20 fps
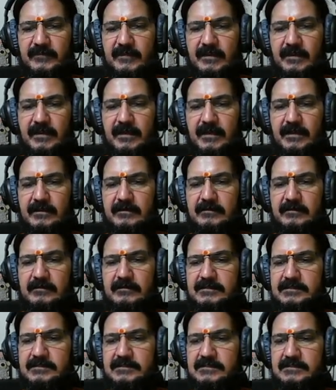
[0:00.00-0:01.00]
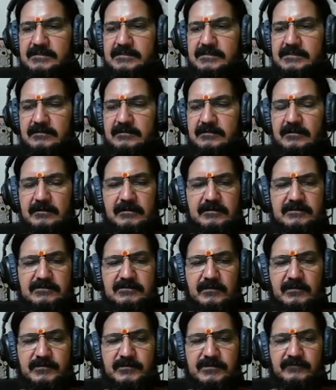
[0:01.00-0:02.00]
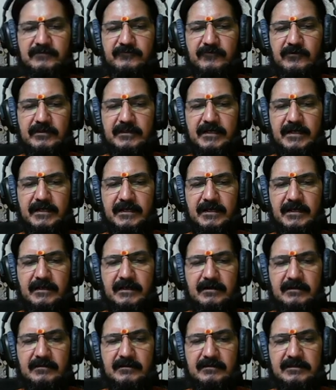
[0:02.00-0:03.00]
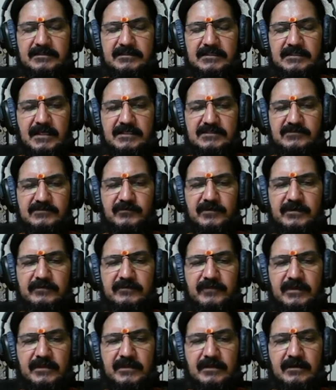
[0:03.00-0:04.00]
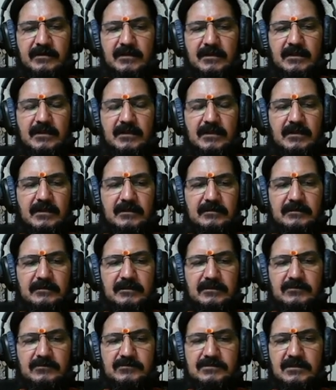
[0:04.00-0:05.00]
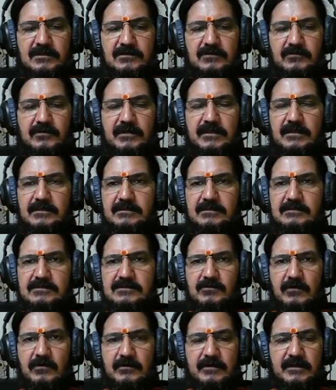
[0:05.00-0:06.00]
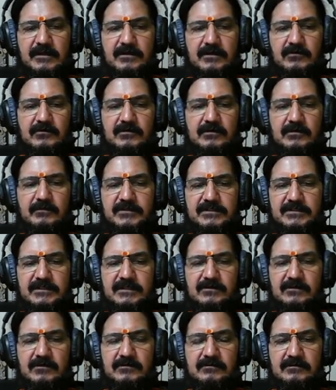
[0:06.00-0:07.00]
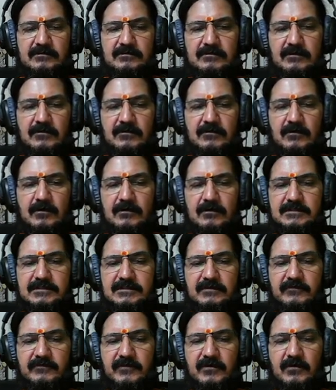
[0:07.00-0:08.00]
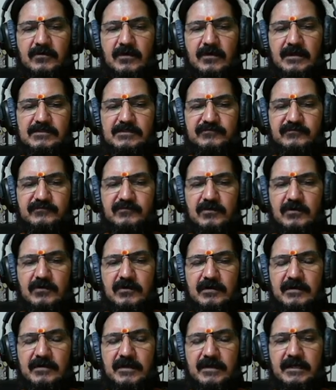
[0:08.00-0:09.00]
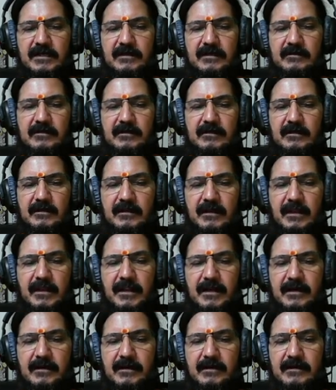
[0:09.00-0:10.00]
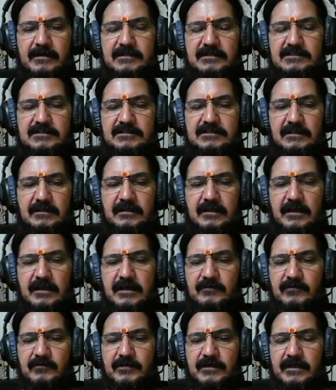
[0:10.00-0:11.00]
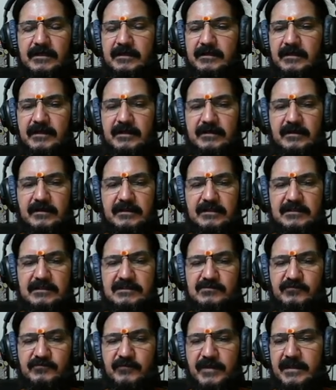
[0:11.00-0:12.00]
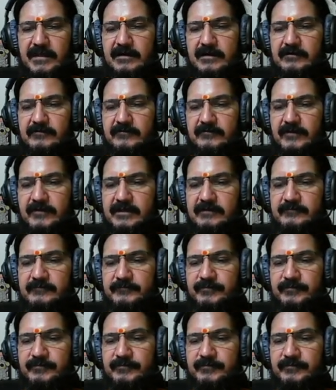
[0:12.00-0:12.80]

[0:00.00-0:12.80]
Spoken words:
And this is the description for that. And there is a last one where the user Yogi is logged into a machine or server called as foo.net, and its current working directory is var. Fine.